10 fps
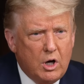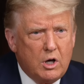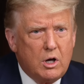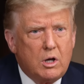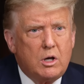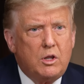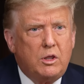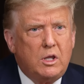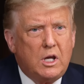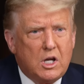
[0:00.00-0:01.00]
Joke.
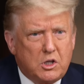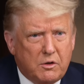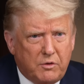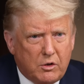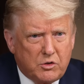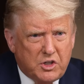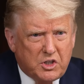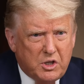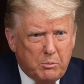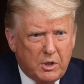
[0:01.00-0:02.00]
The interview,
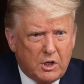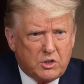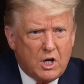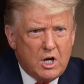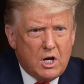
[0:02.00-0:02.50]
60 minutes.